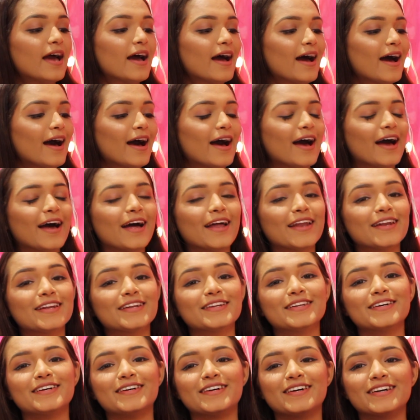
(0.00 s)

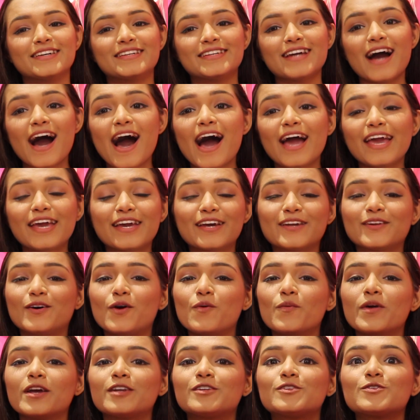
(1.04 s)
and yeah, I
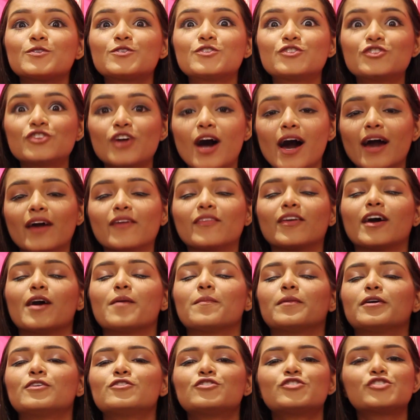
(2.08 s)
cannot wait to try
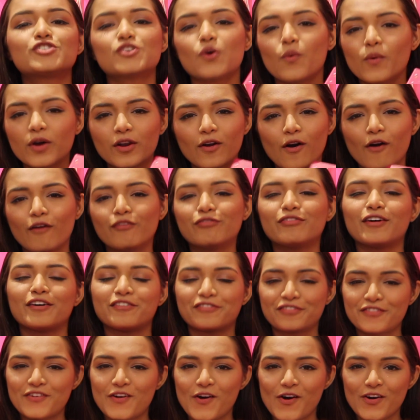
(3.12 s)
them and show it off,
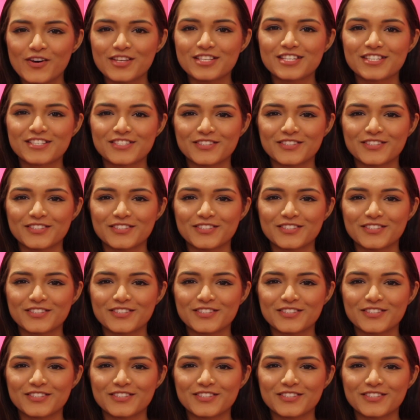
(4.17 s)
of course.